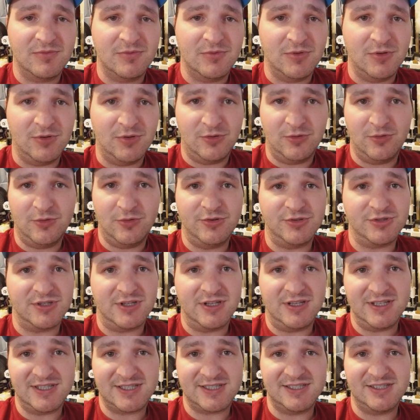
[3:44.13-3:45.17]
you
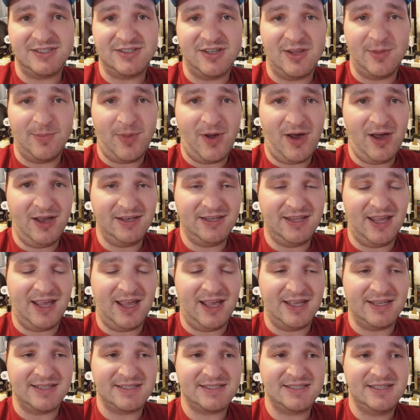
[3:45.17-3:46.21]
usually listen to the
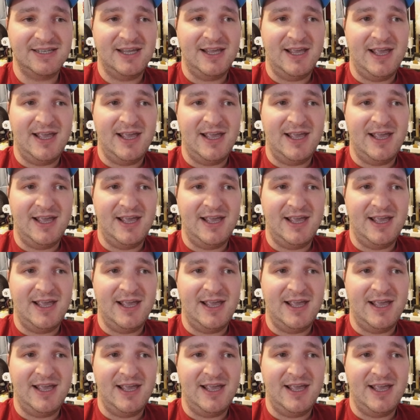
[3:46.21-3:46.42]
podcast.